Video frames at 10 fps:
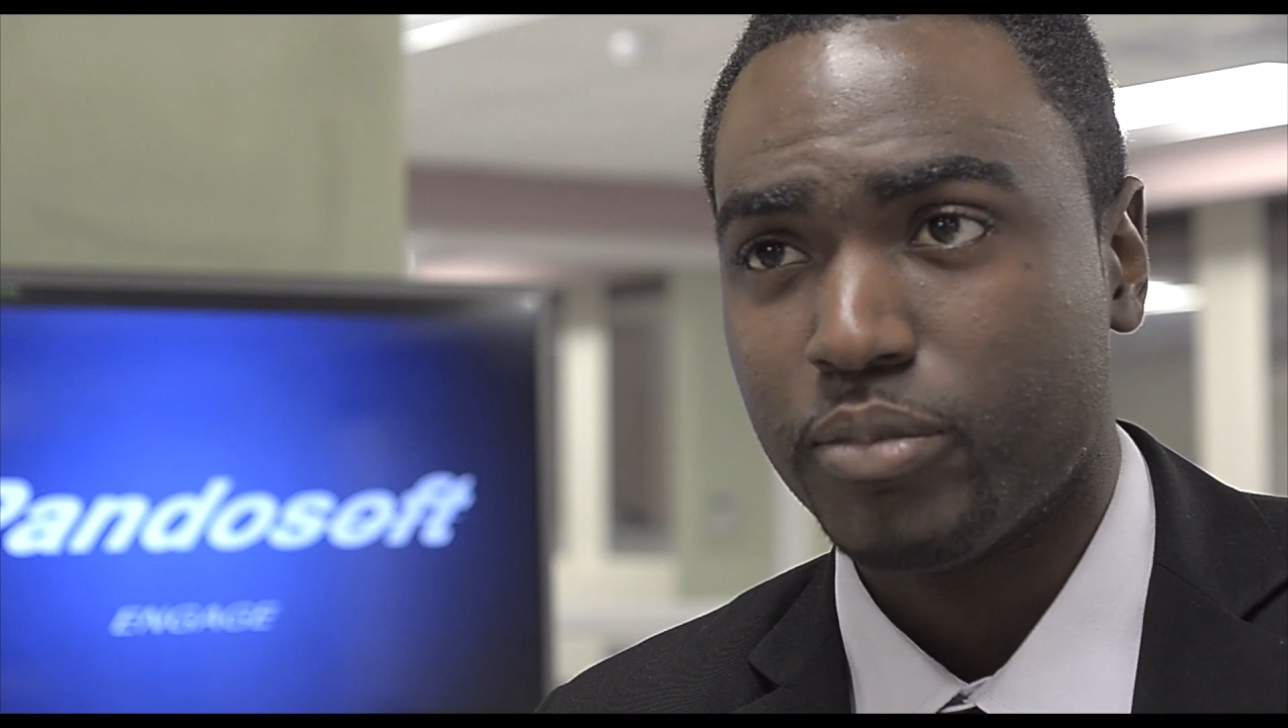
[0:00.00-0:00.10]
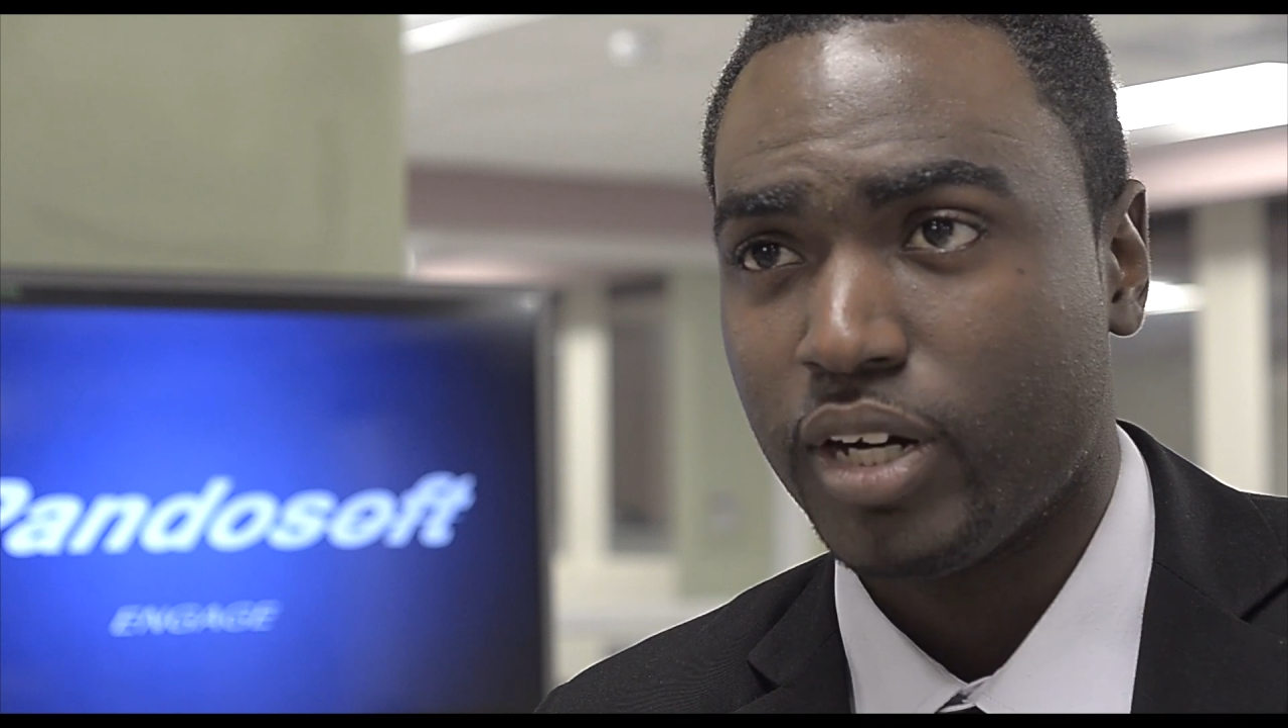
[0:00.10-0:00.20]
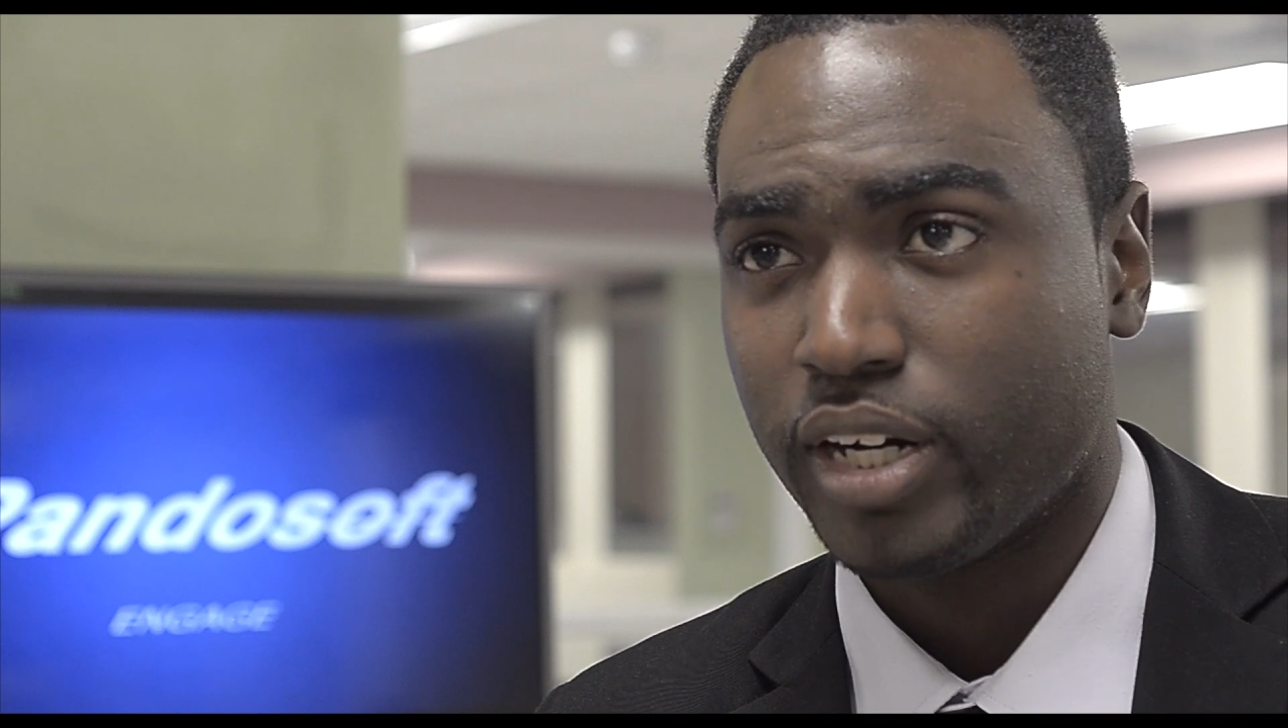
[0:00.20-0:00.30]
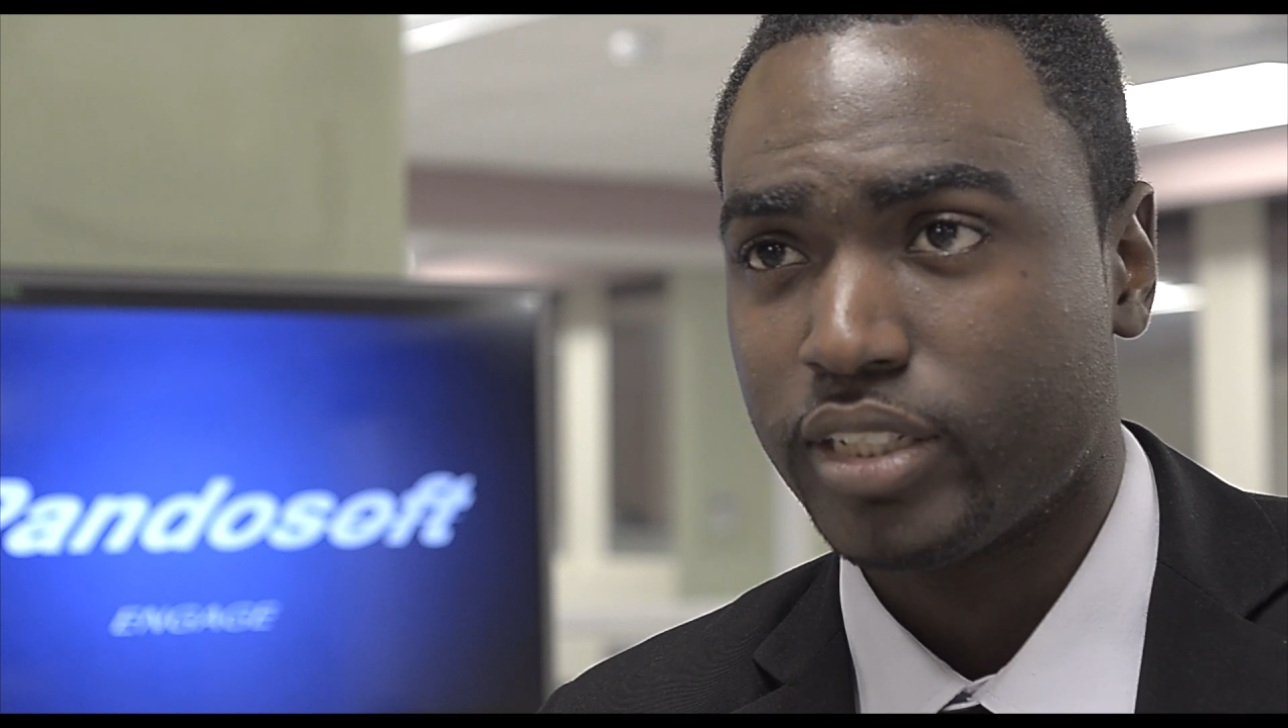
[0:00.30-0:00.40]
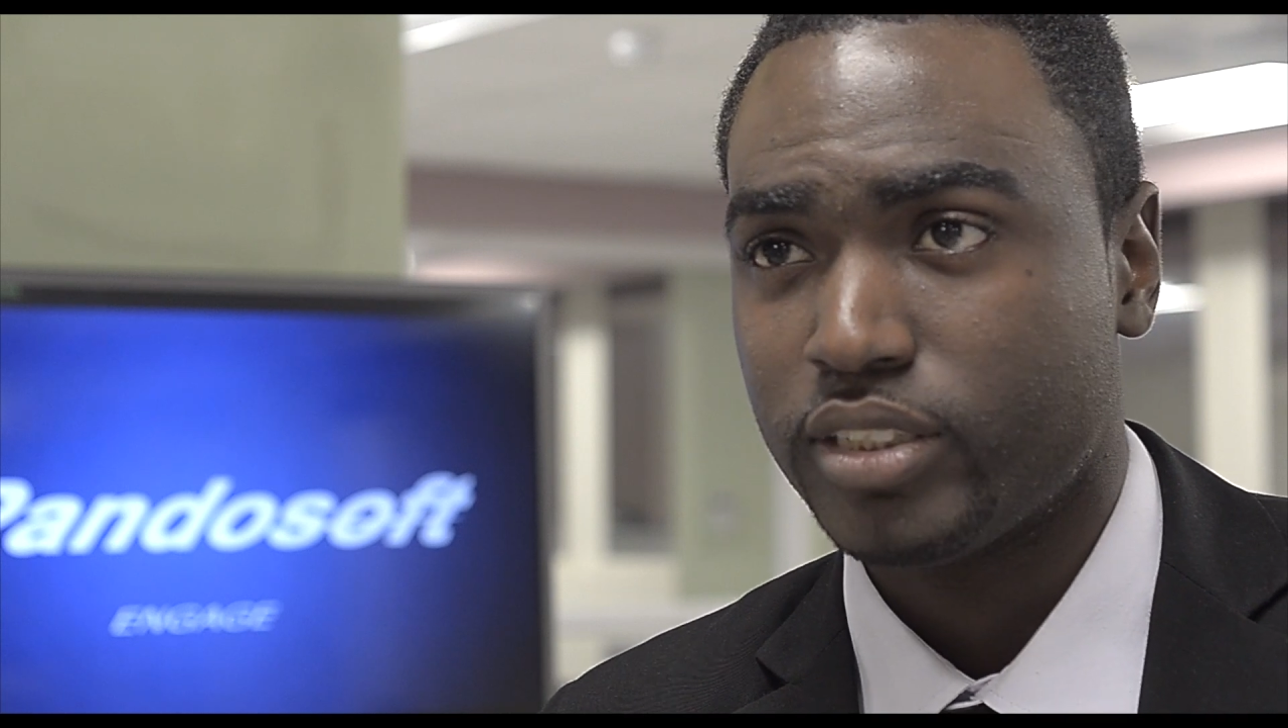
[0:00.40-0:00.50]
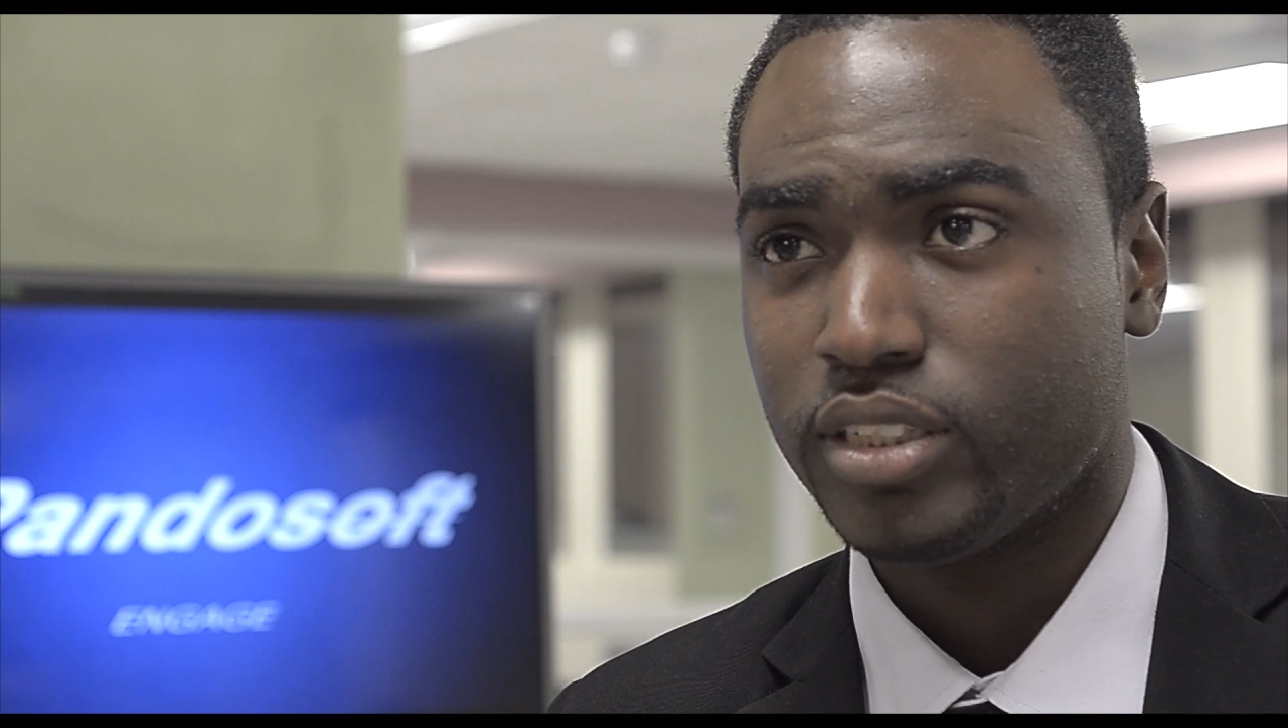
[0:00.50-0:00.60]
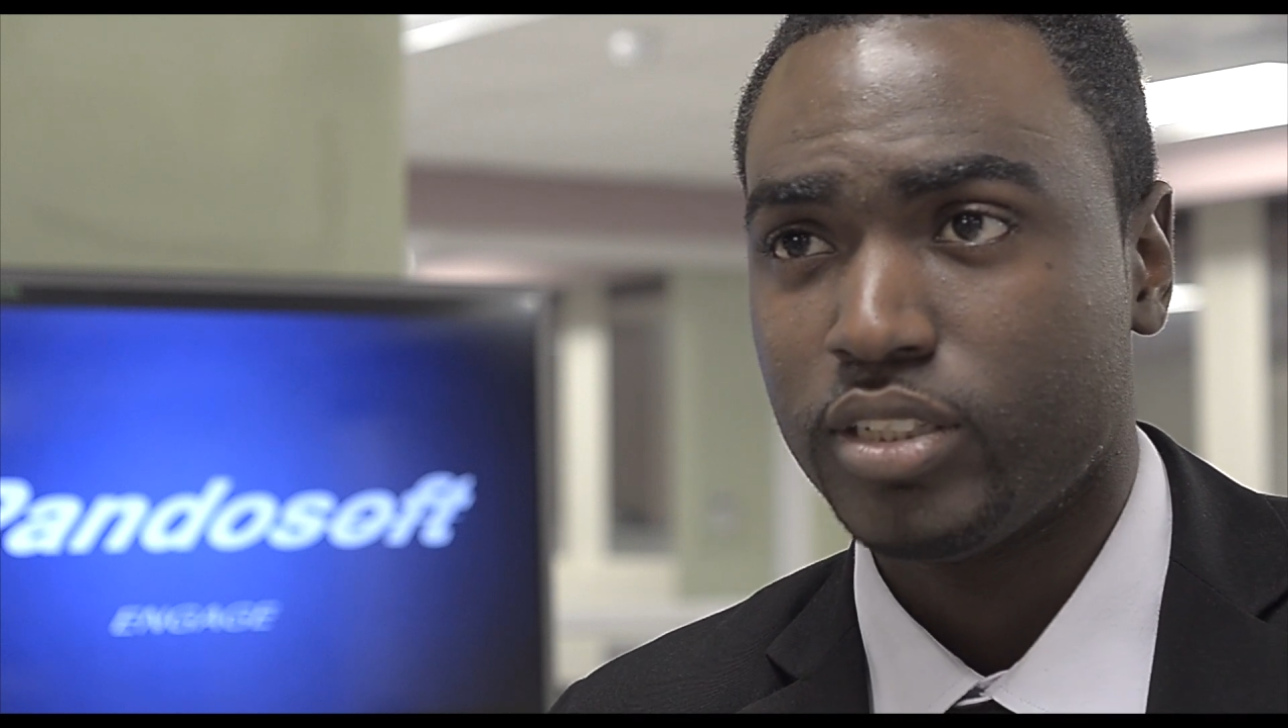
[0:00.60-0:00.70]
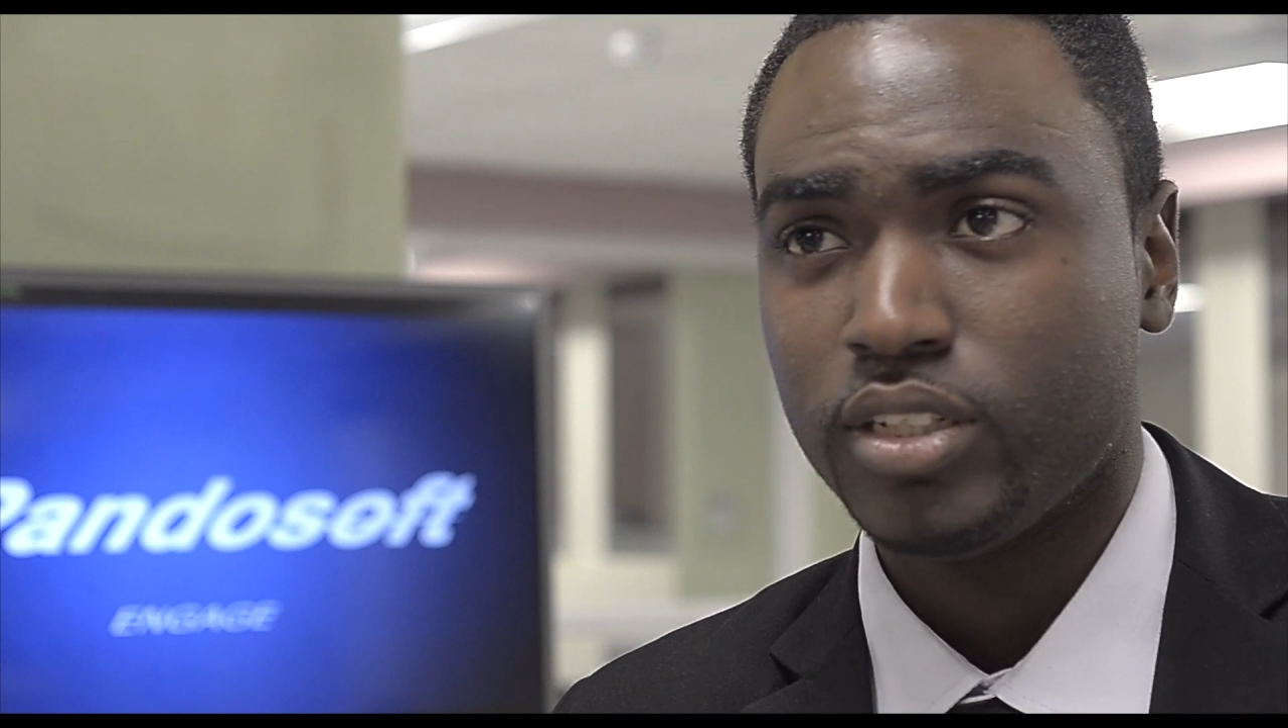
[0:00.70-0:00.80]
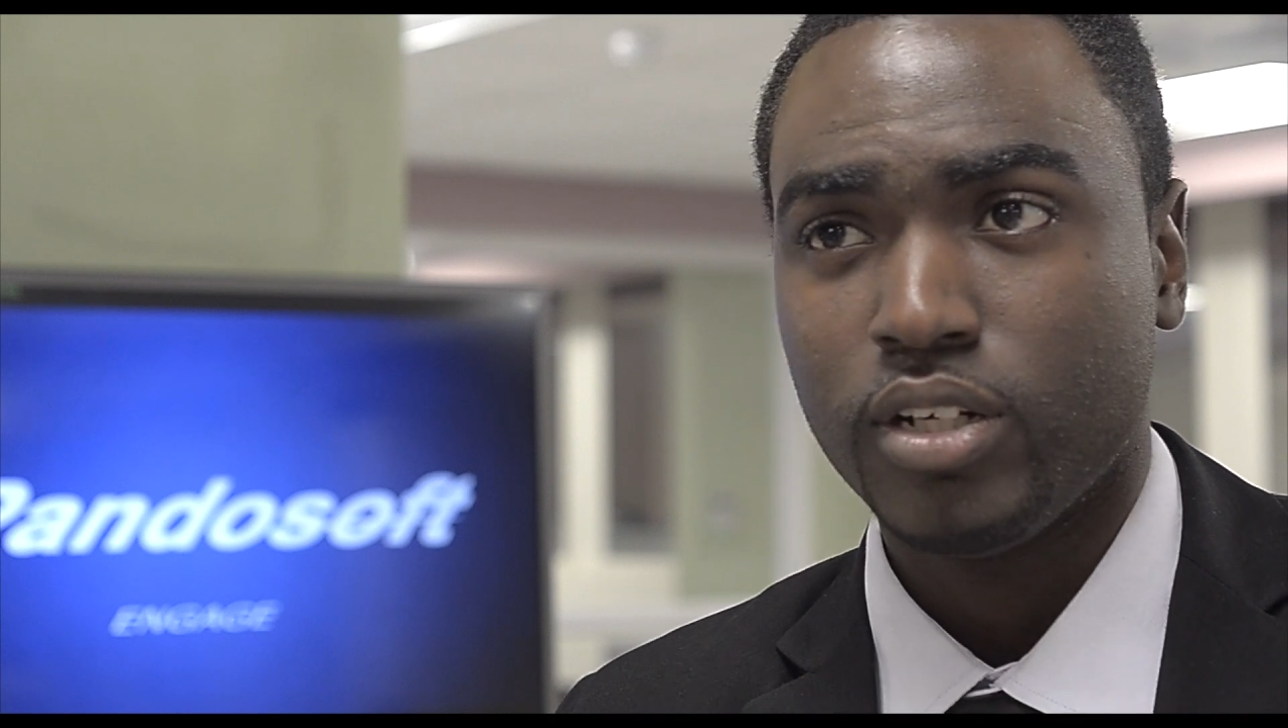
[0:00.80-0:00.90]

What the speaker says: marketing,